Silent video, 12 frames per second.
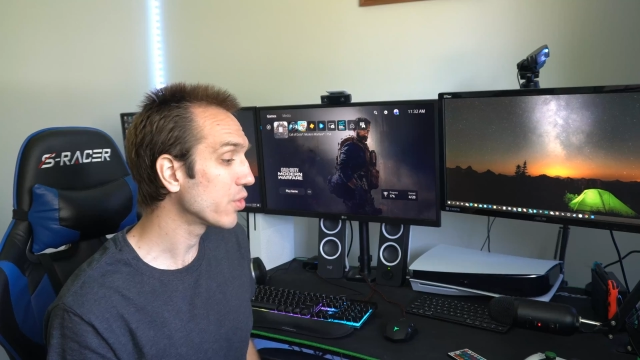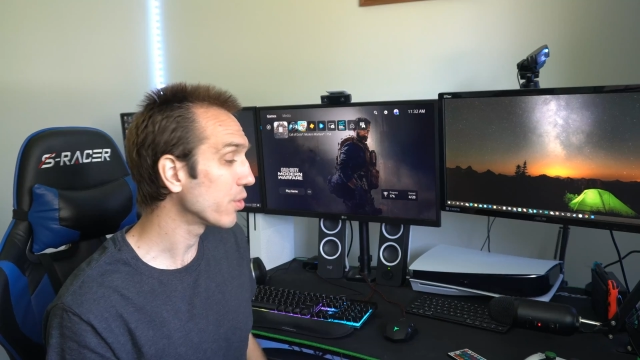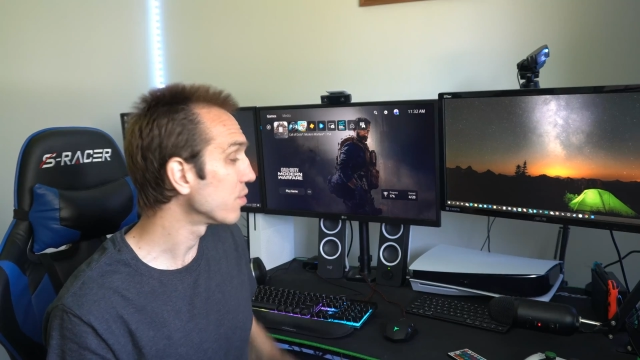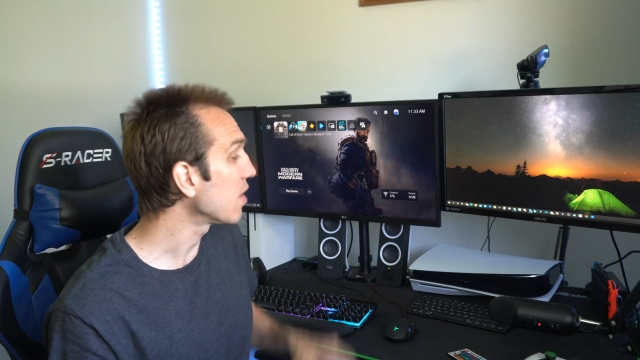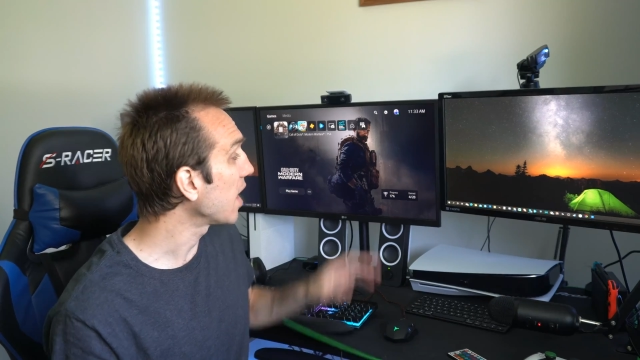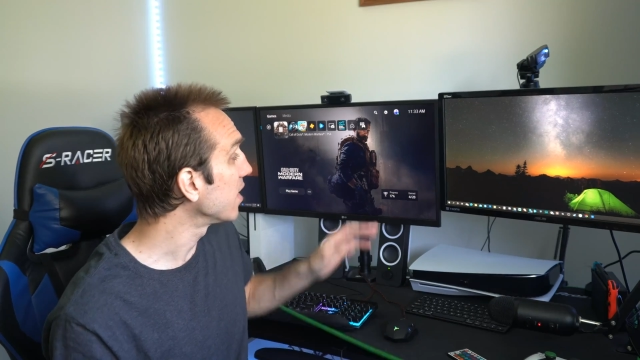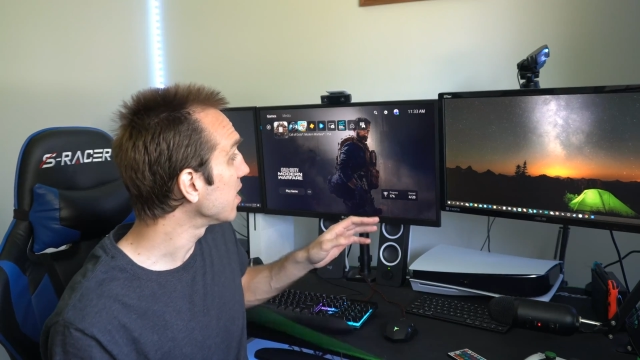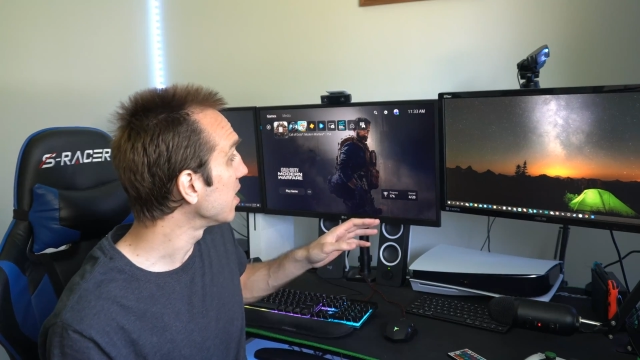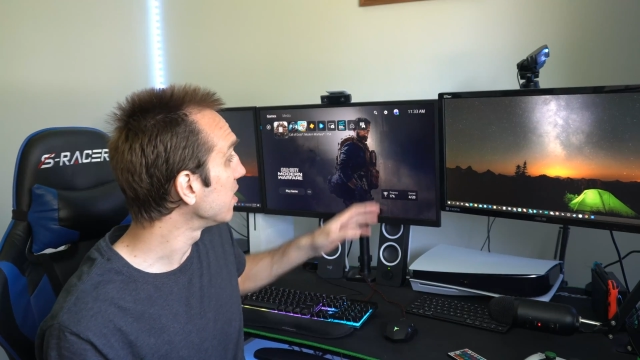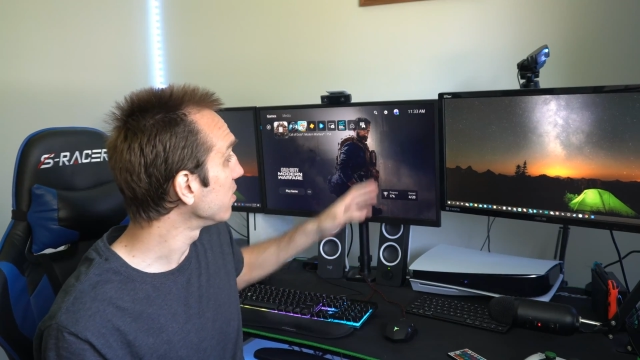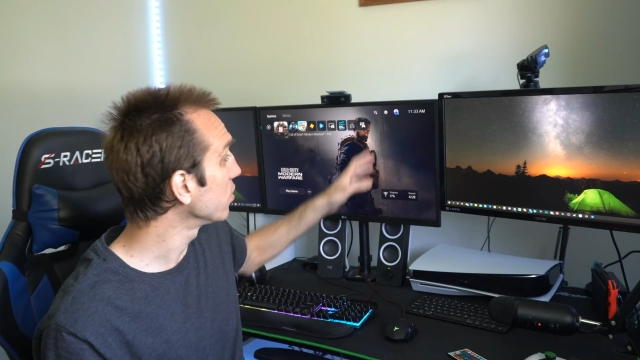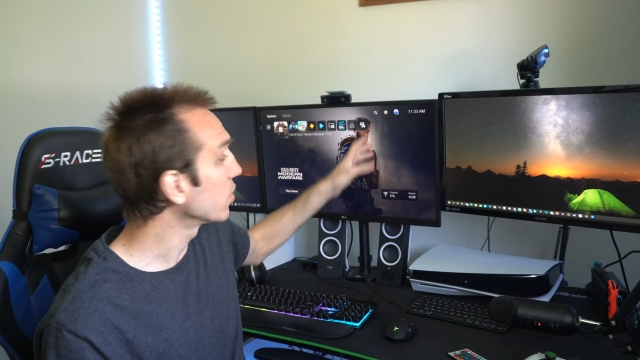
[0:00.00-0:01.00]
turned on
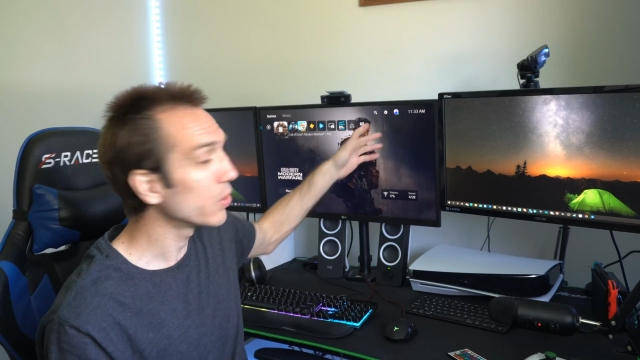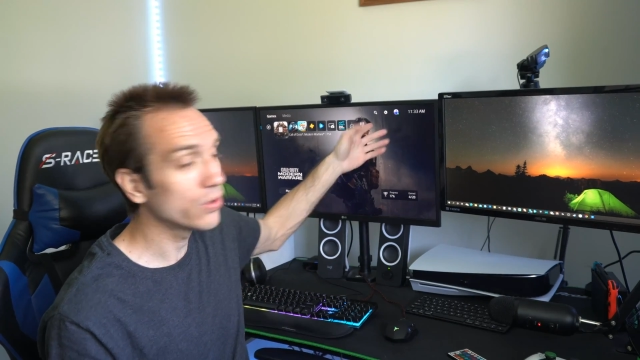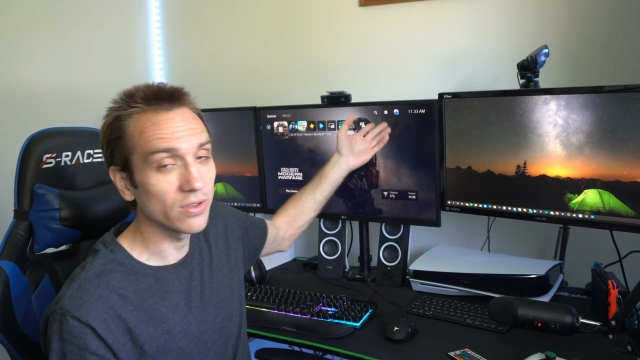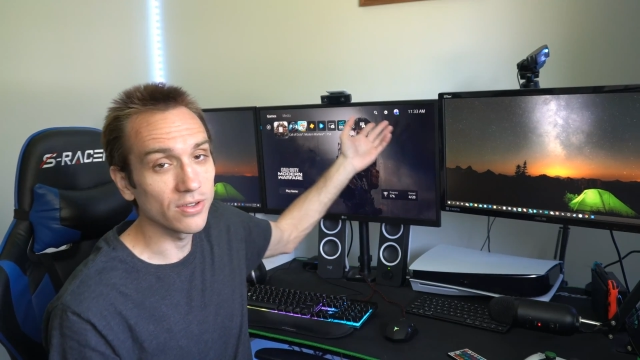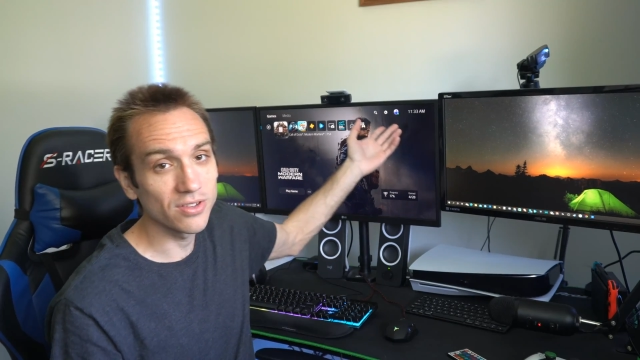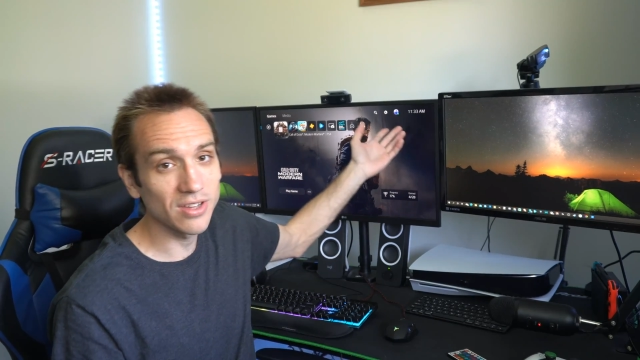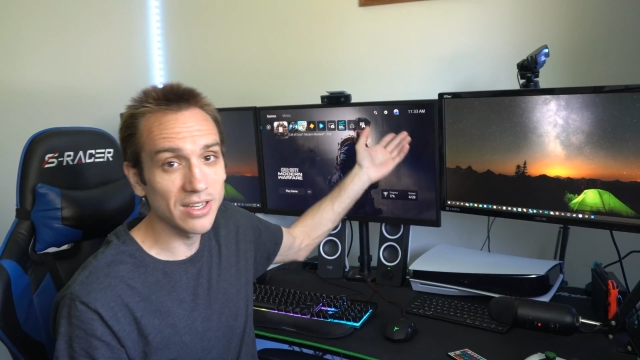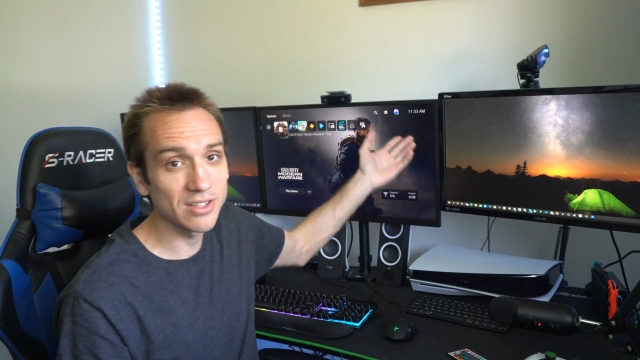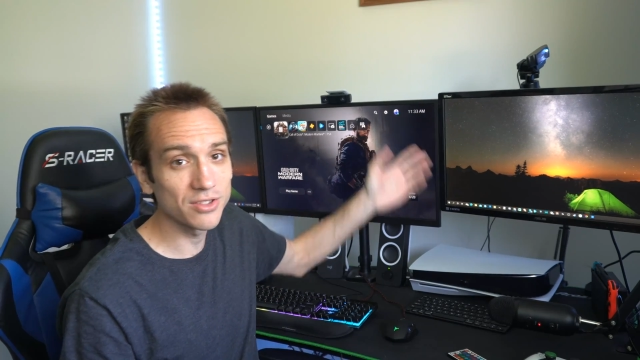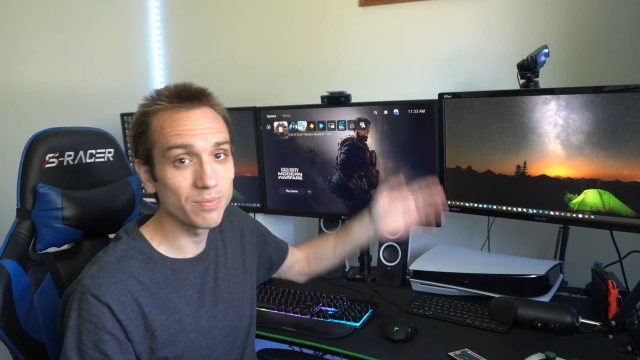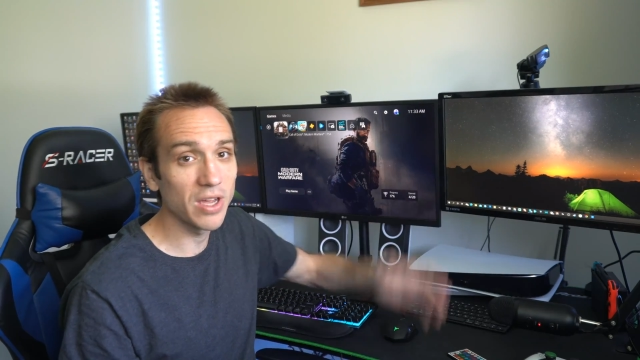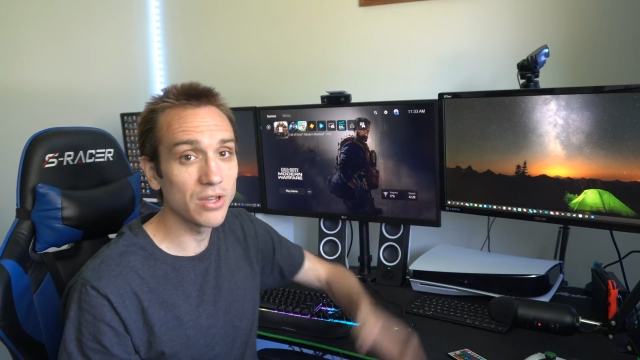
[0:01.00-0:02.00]
and you go to the
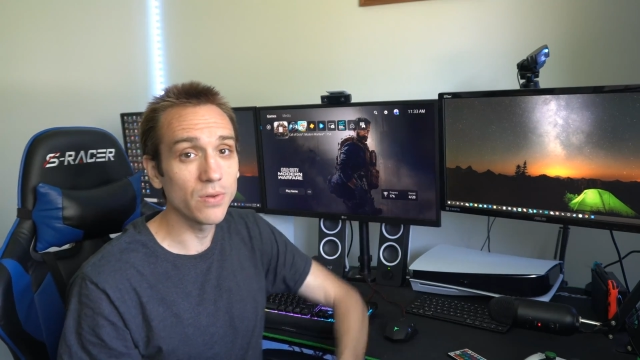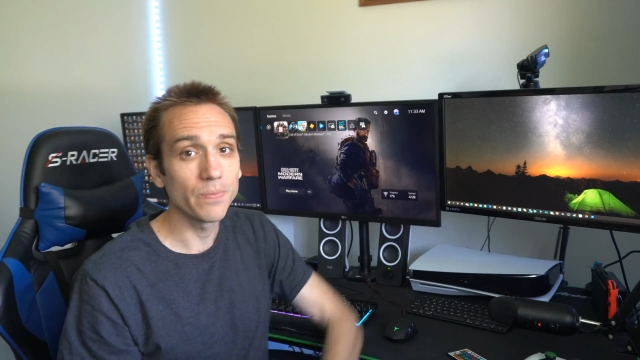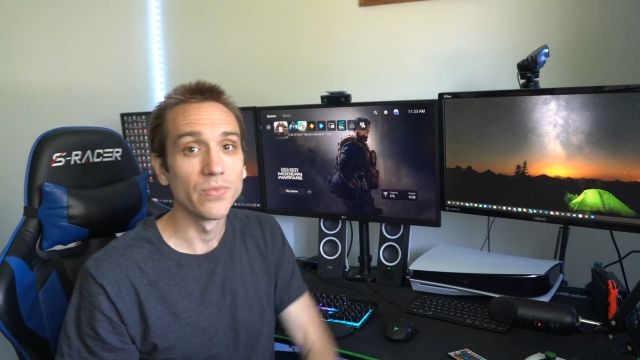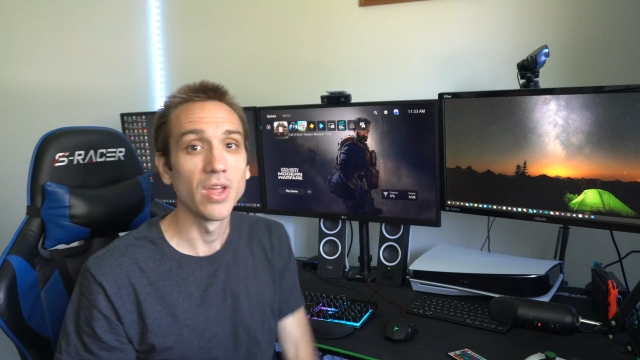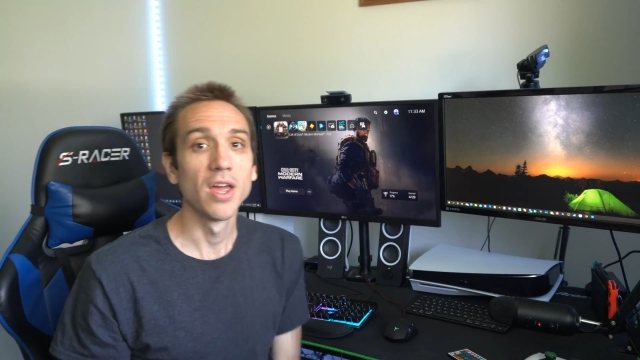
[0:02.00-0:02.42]
settings menu,